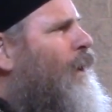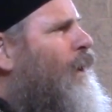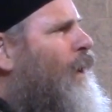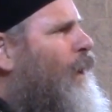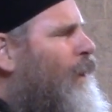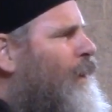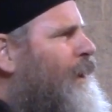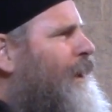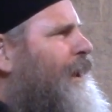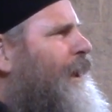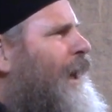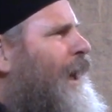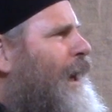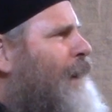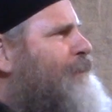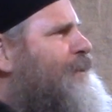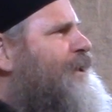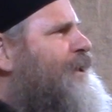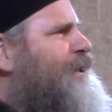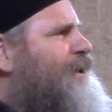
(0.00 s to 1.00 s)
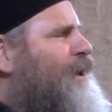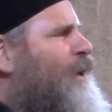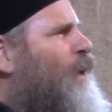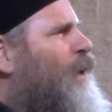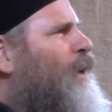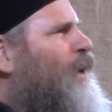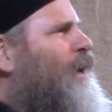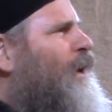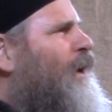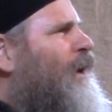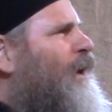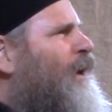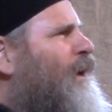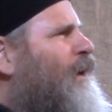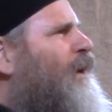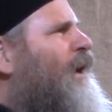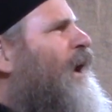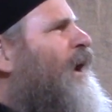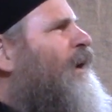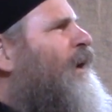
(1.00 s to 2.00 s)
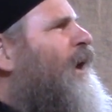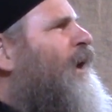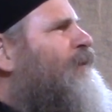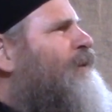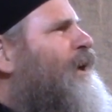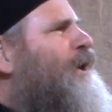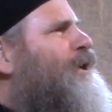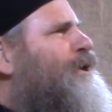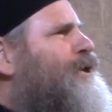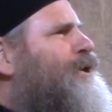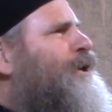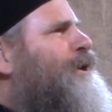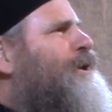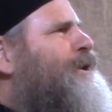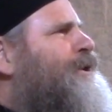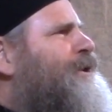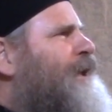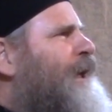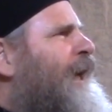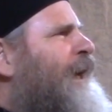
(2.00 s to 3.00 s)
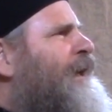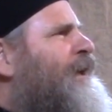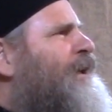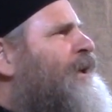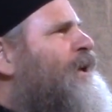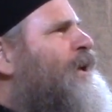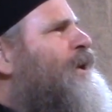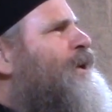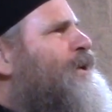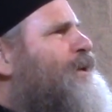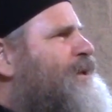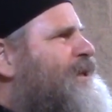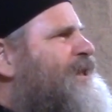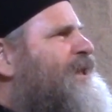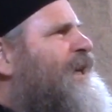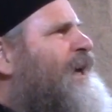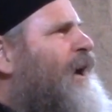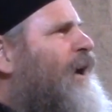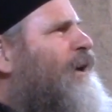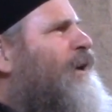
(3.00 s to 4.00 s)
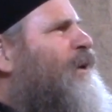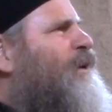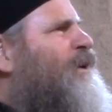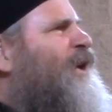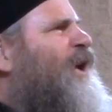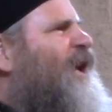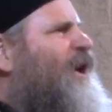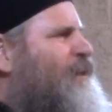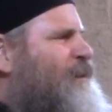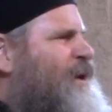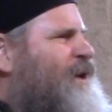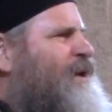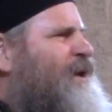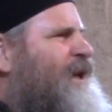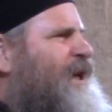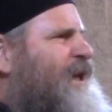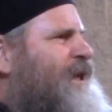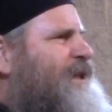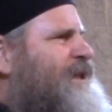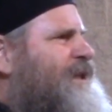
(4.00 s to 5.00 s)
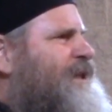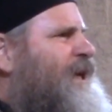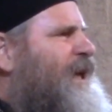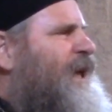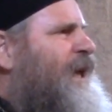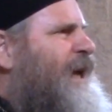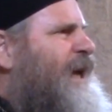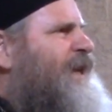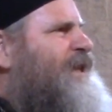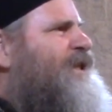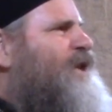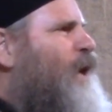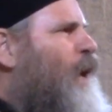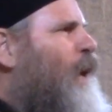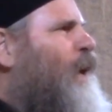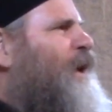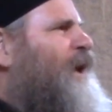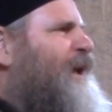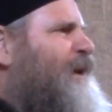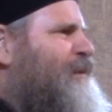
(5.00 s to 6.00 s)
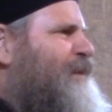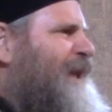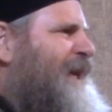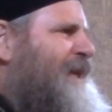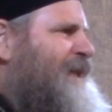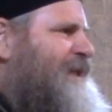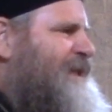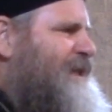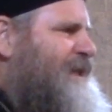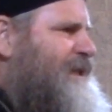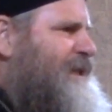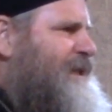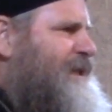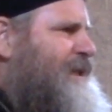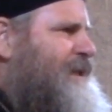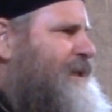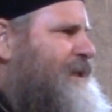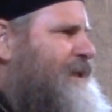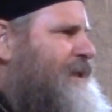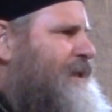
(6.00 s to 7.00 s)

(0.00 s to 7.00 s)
holy objects of our church, and to see our own communities as holy places.